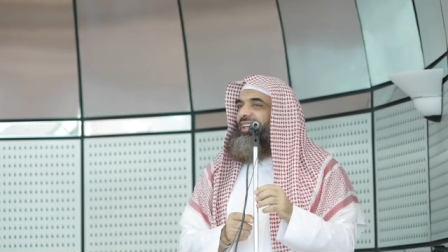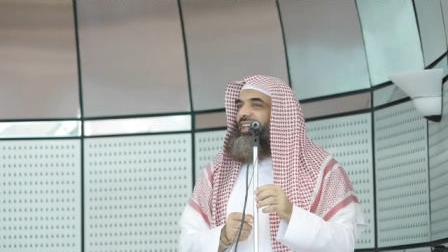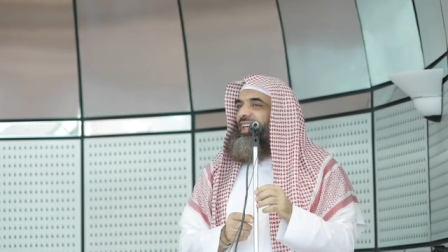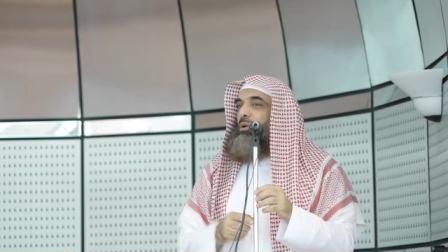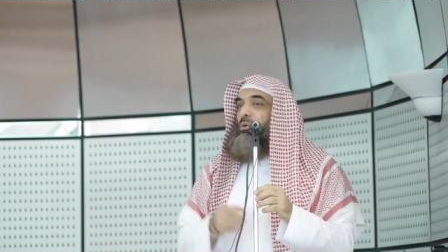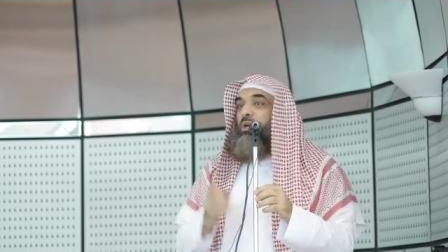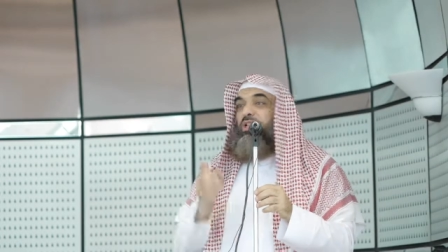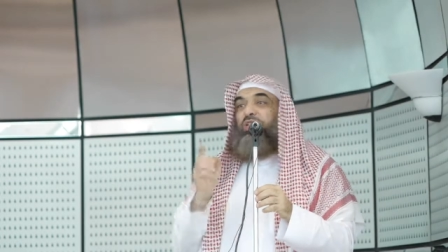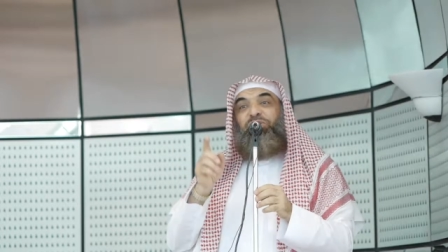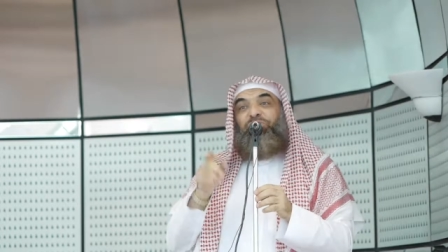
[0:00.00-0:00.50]

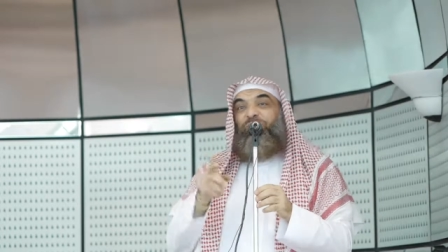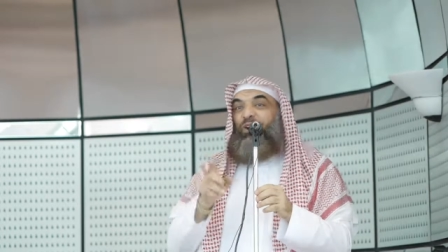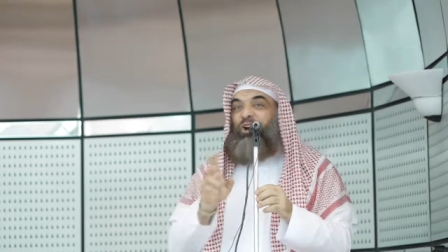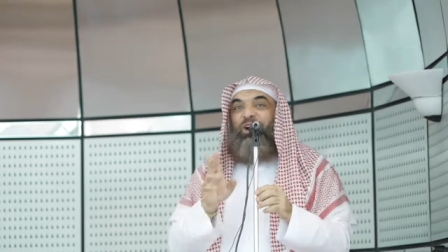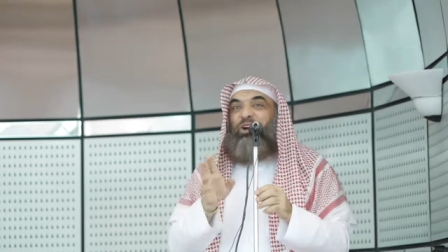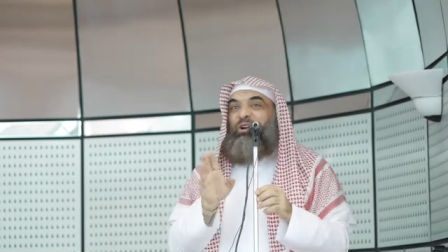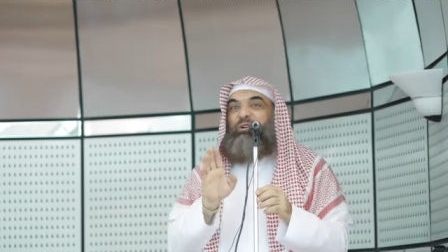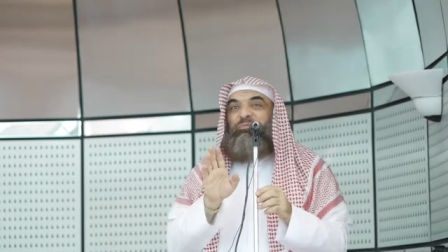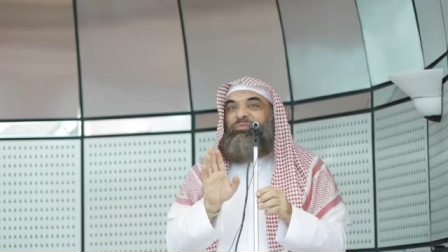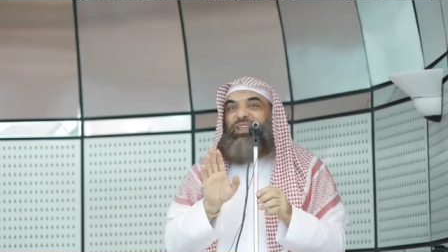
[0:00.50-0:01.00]
He was
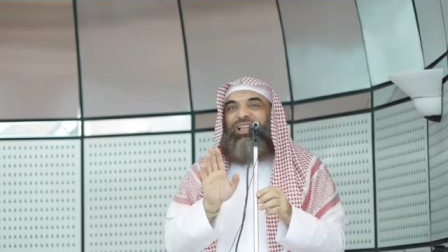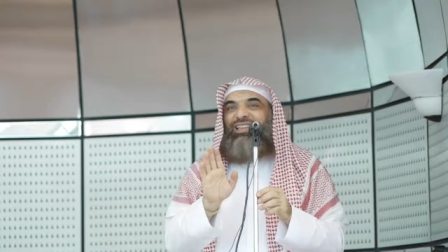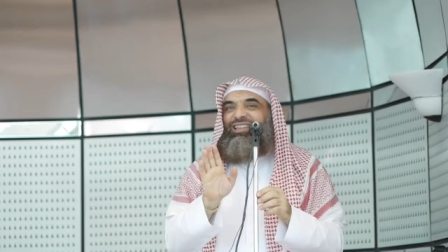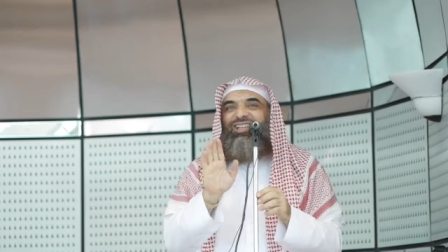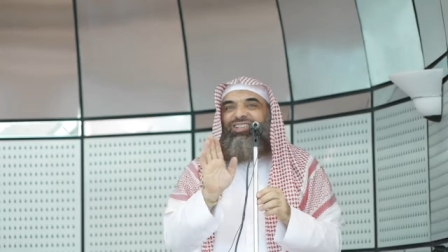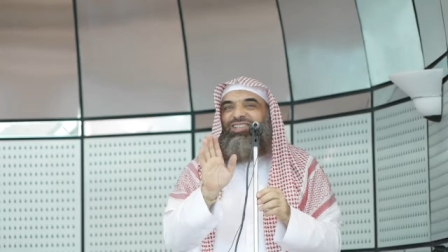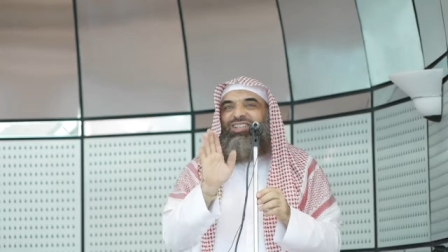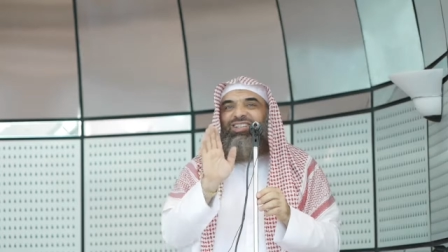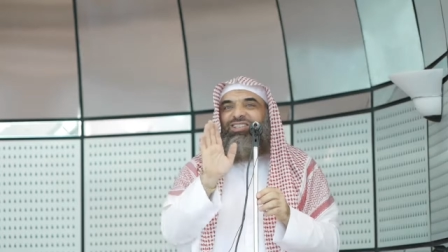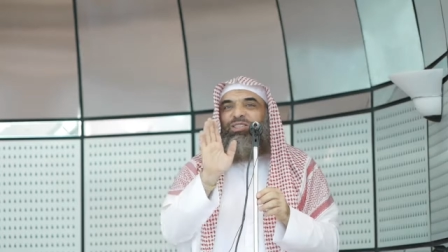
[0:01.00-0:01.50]
firm that
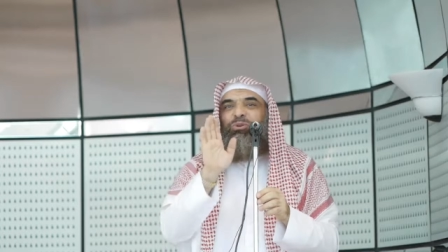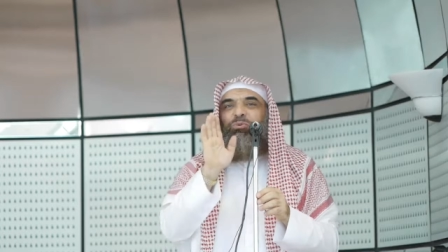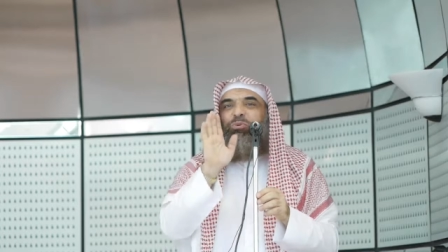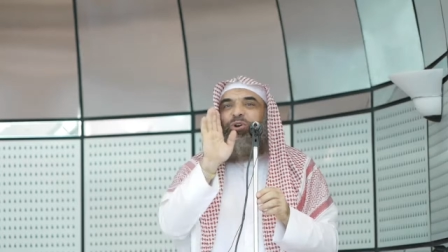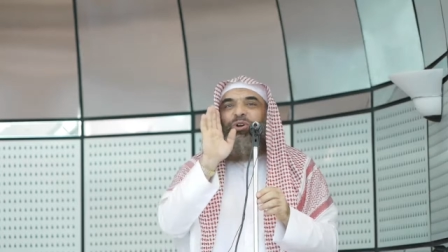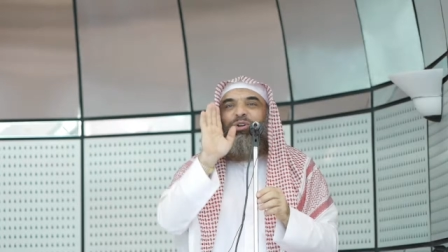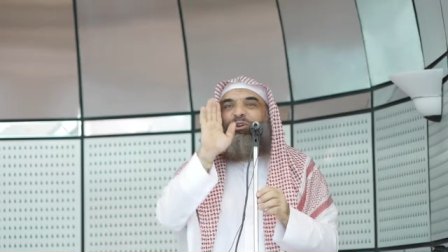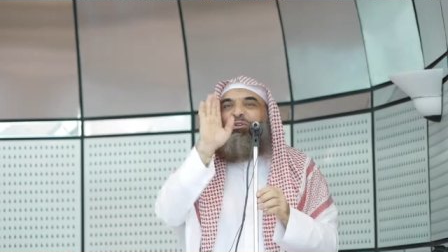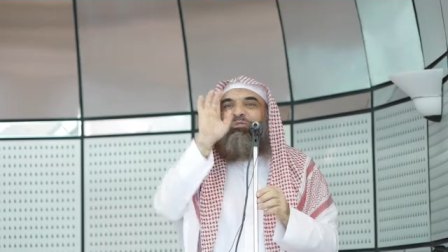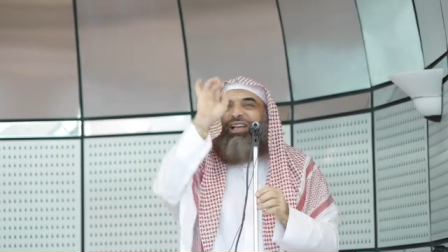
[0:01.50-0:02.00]
this is the
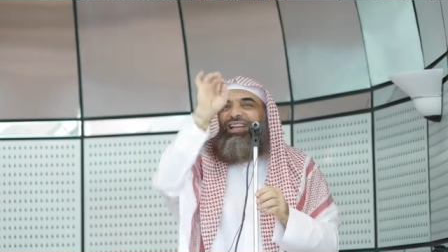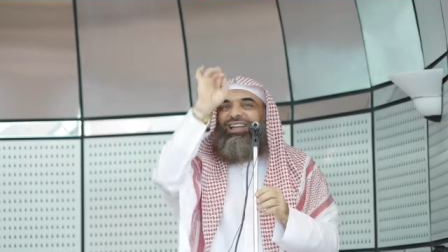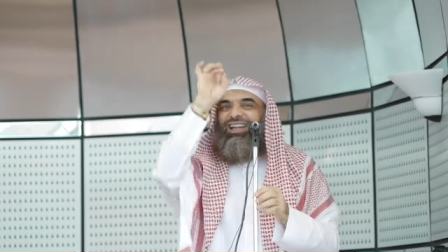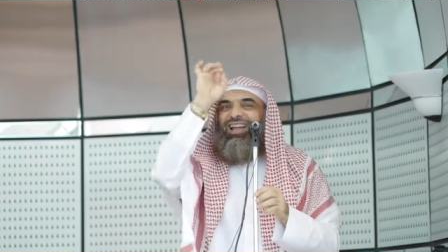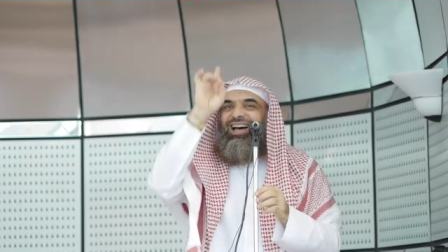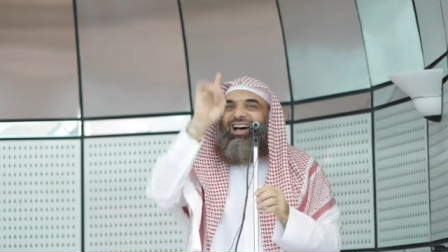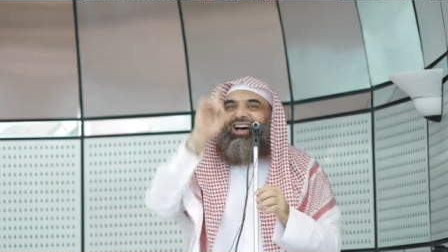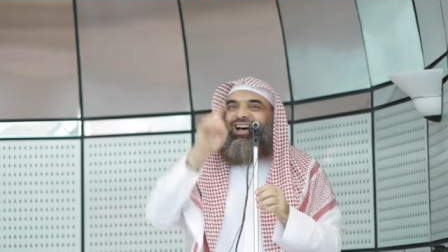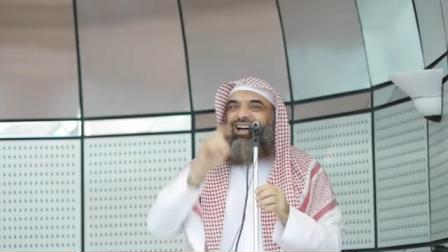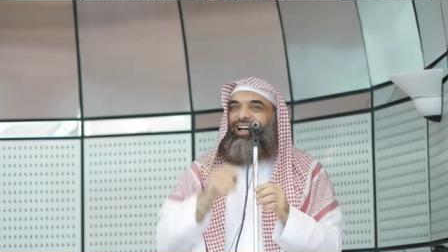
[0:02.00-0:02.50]
work of
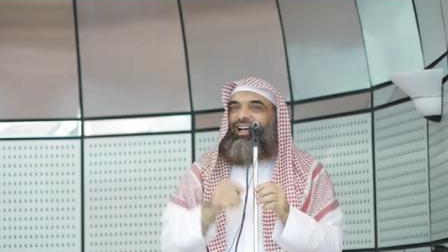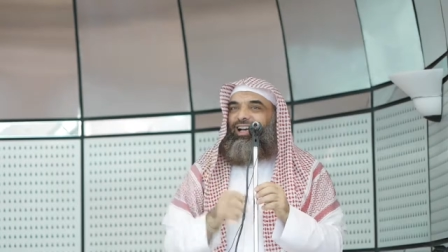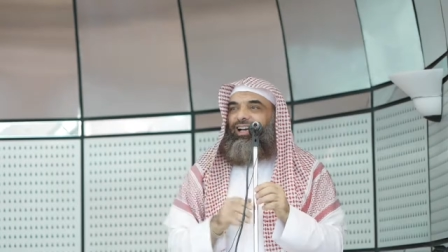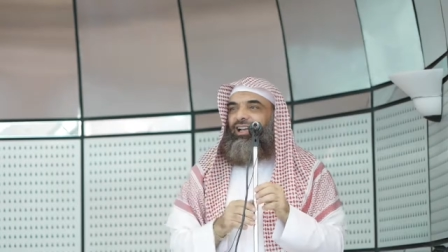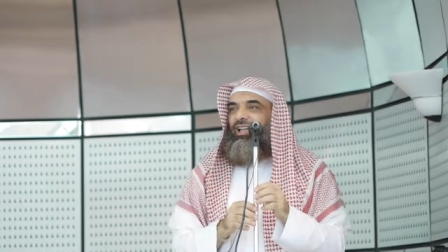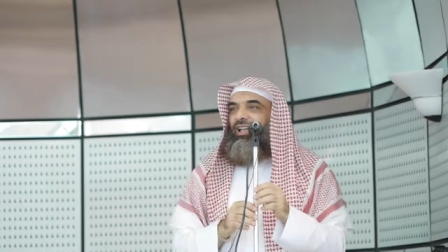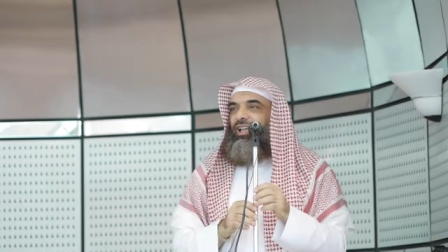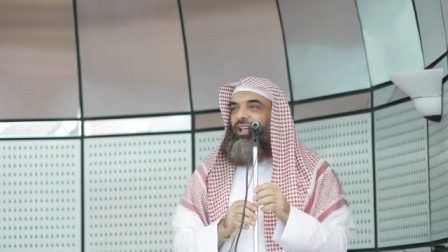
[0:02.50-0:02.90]
Allah.